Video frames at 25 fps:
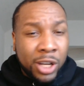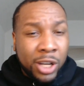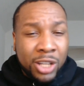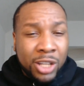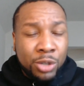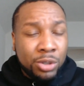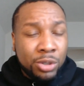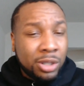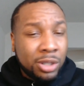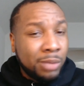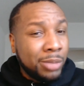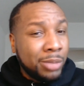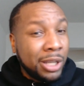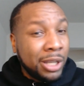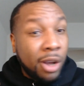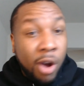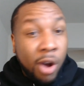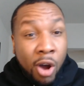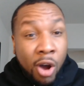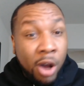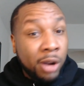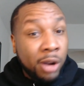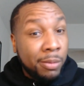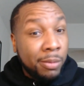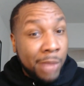it used to be
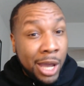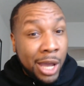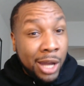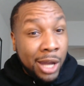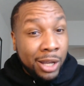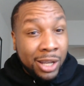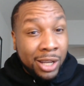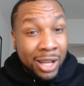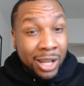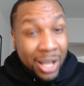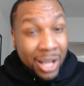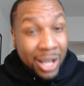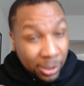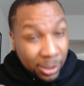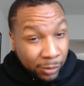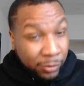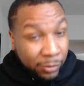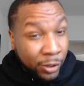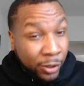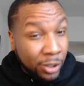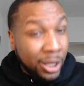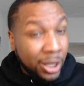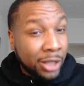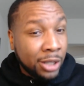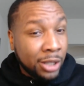automatic, and it hasn't
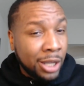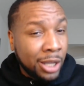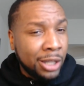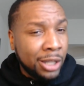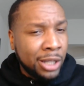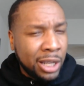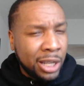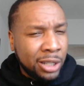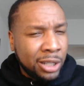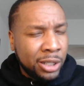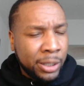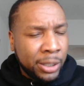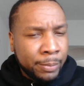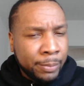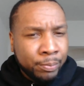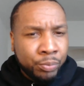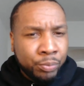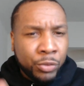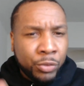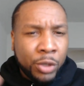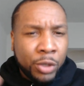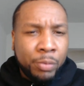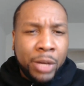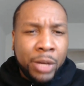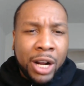felt like that lately,
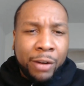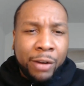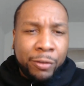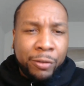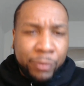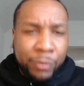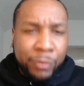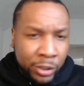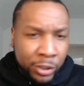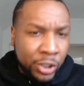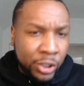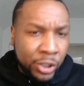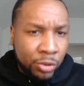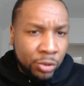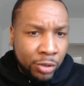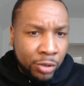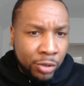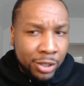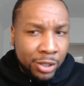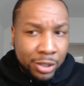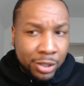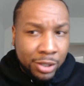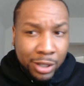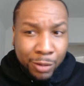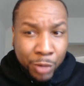but I fully
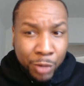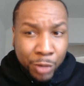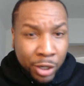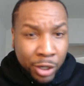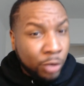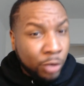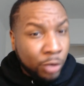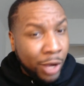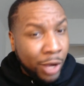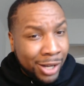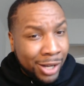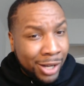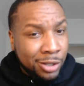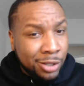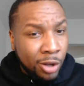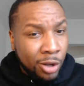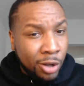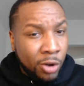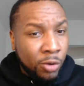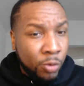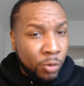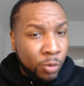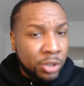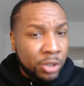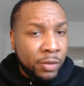trust that one of the greatest
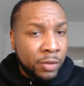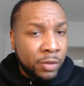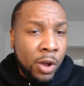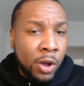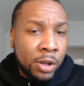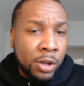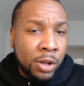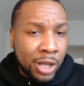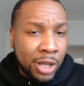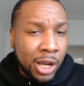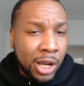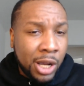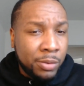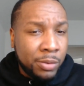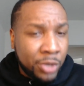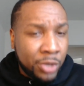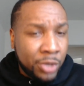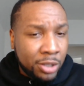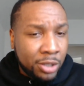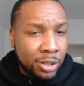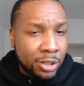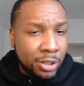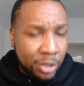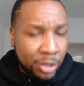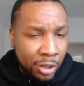Longhorns of all time,
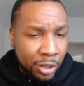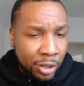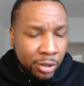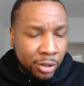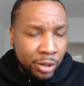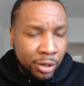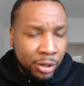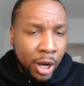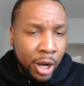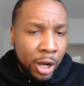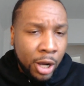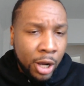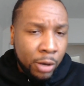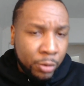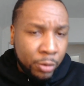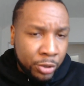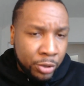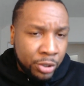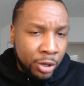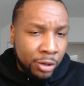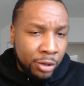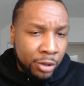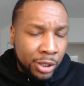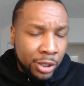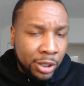Justin Tucker, will
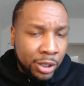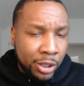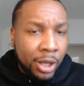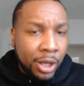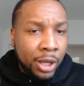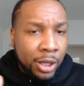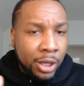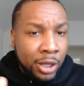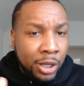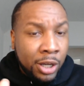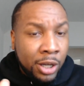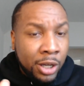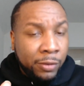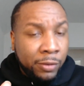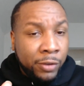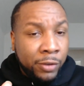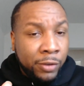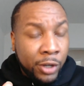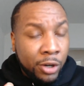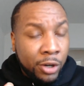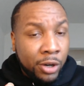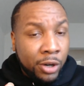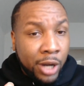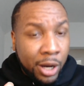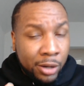certainly get it
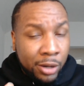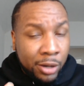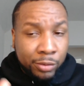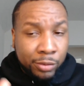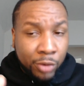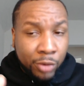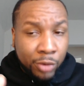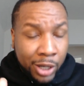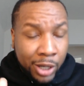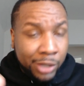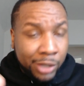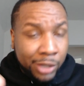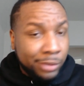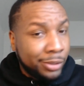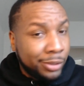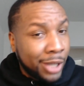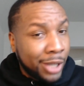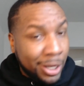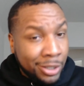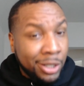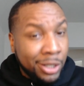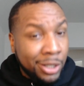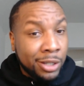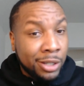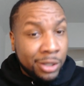figured out, right, as
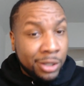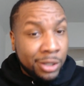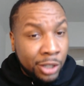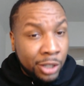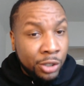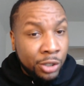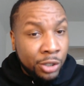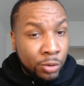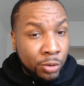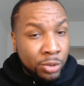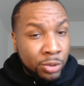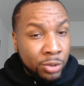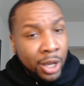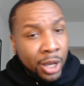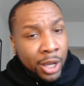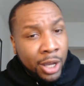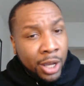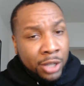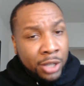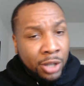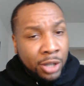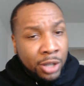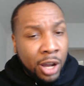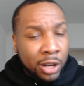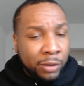he continues
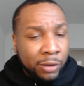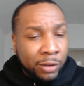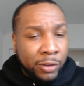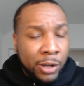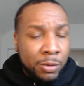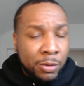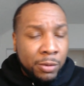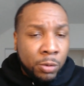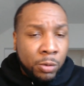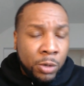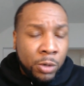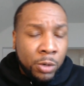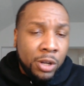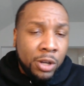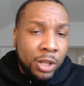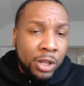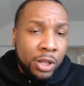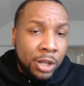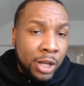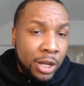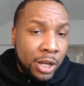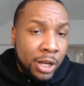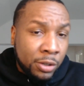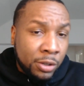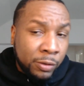his Hall of Fame career in the
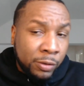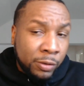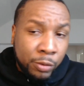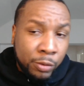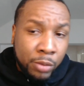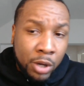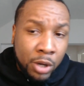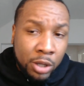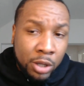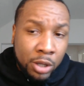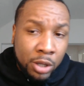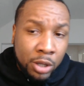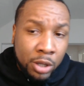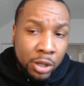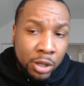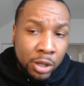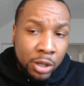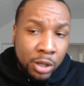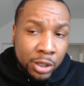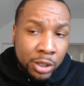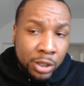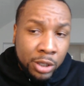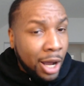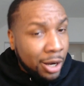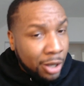National Football League.
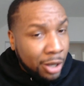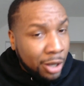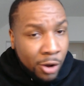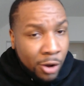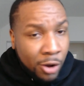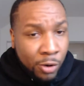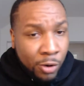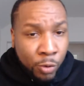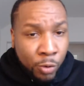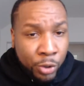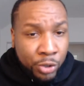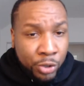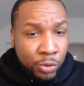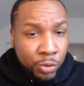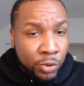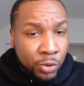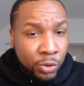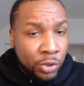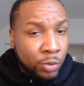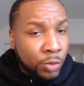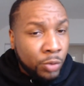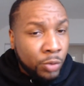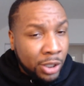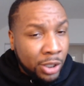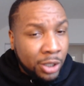So a lot of Longhorns
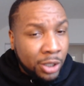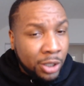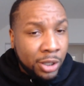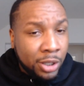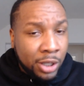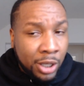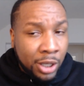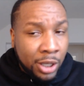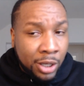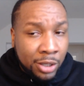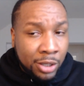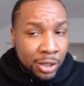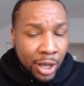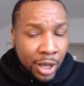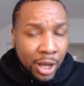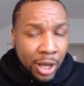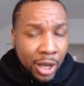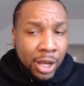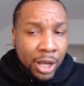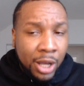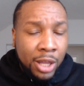doing some really good things